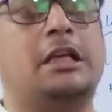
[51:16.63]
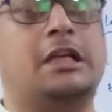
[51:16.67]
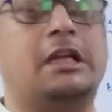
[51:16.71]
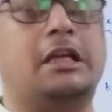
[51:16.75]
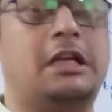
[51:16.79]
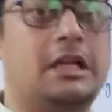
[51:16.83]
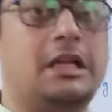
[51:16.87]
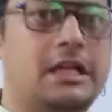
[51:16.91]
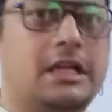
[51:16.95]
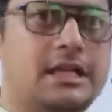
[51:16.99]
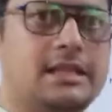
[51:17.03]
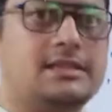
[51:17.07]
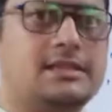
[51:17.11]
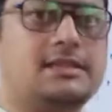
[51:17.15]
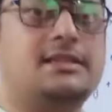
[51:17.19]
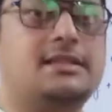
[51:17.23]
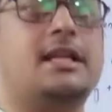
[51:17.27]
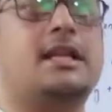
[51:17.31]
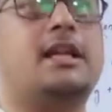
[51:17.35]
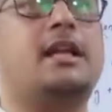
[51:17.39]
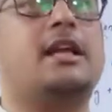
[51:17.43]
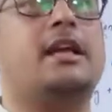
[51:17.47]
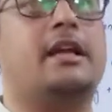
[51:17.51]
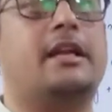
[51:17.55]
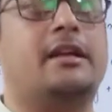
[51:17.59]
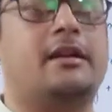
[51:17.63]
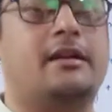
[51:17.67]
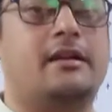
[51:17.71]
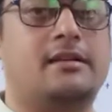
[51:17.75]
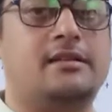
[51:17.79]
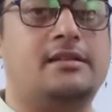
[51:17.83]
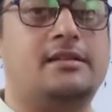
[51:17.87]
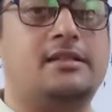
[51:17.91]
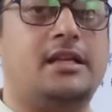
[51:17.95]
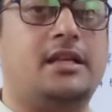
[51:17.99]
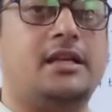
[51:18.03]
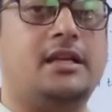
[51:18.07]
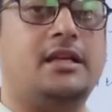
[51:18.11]
release their
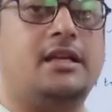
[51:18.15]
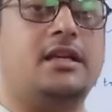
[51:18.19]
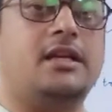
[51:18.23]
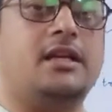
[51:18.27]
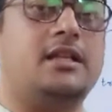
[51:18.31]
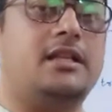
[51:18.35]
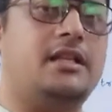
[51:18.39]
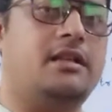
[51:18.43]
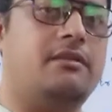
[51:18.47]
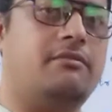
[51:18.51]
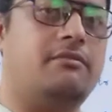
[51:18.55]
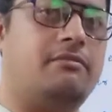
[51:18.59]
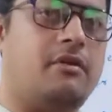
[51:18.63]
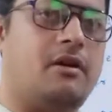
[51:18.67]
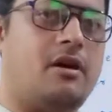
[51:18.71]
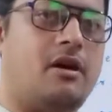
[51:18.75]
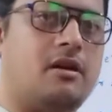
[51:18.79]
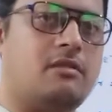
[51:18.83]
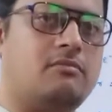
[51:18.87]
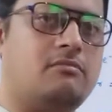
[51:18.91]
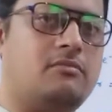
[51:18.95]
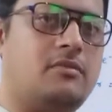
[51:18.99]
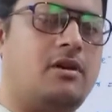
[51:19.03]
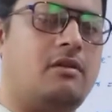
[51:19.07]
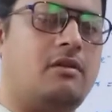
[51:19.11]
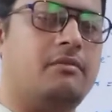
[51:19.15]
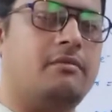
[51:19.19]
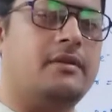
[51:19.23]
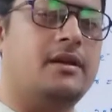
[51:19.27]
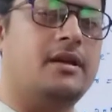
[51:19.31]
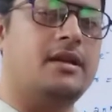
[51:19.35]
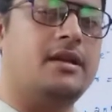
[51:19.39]
energy in the form of